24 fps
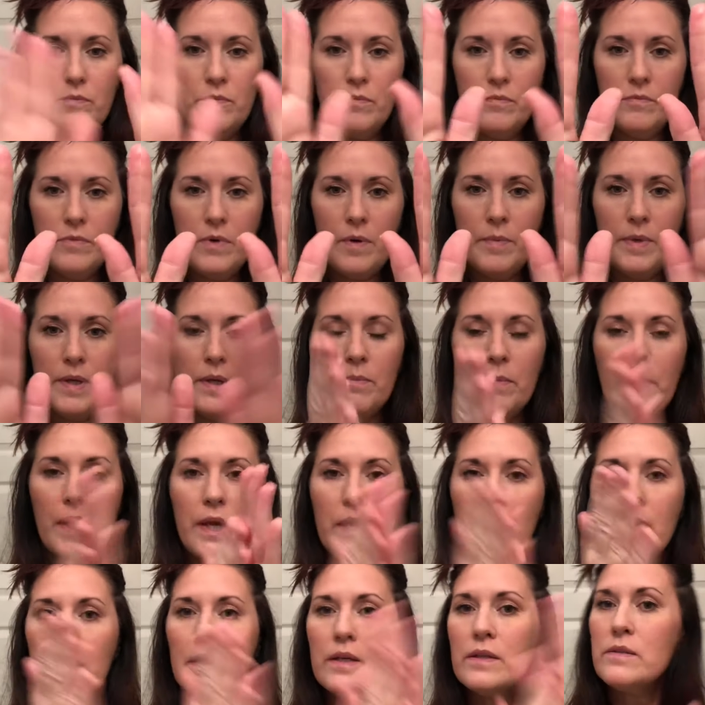Rub it in my
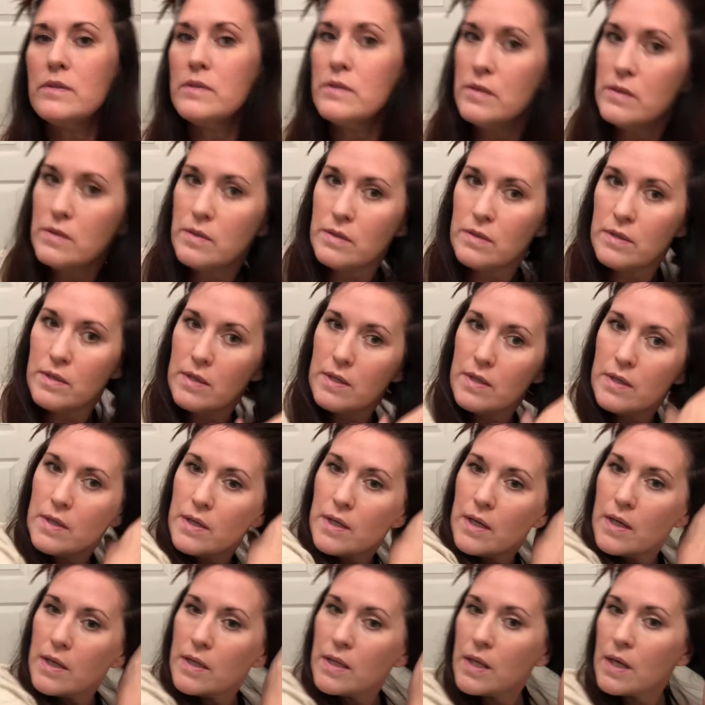hands,
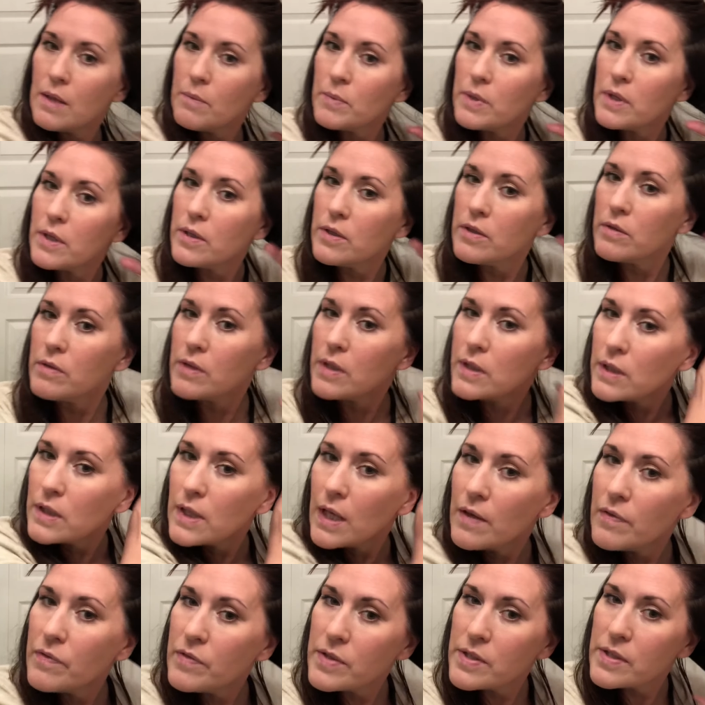and then I'm going to do the
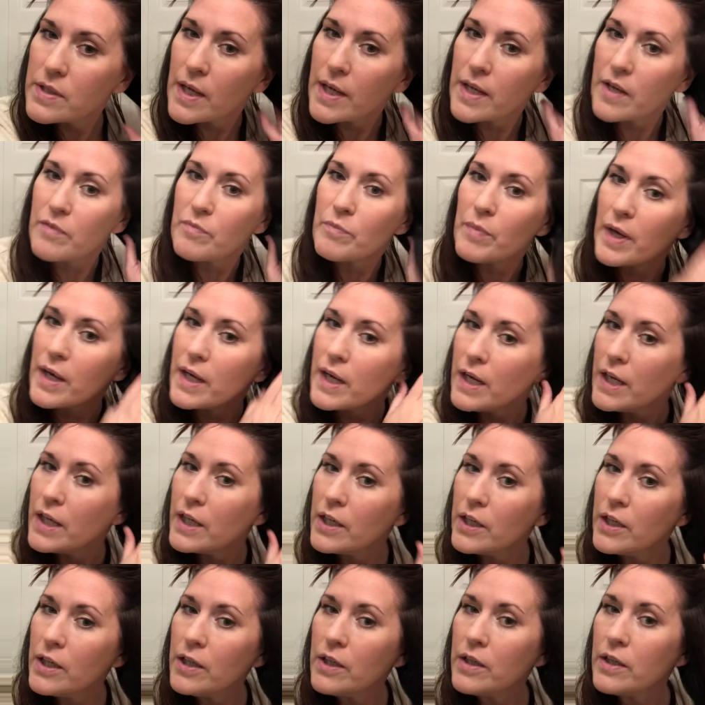left side of my
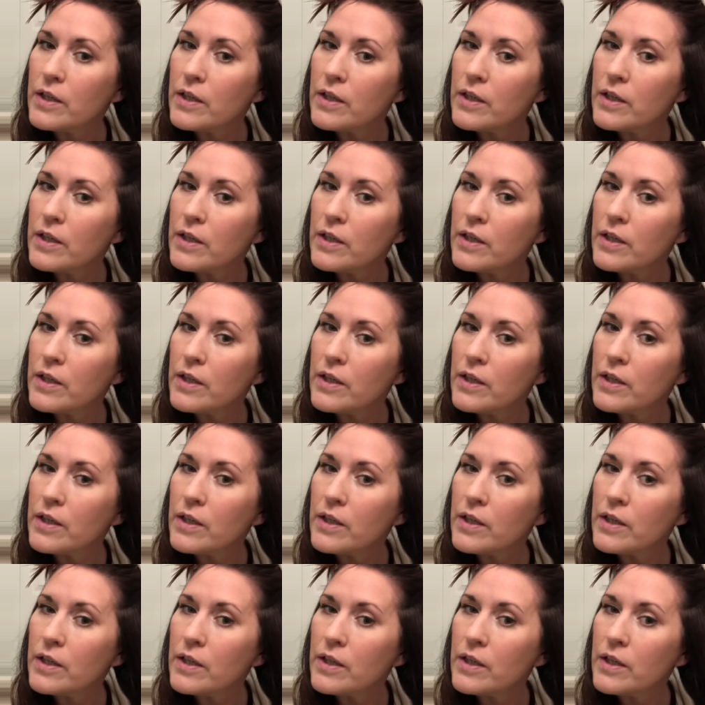hair.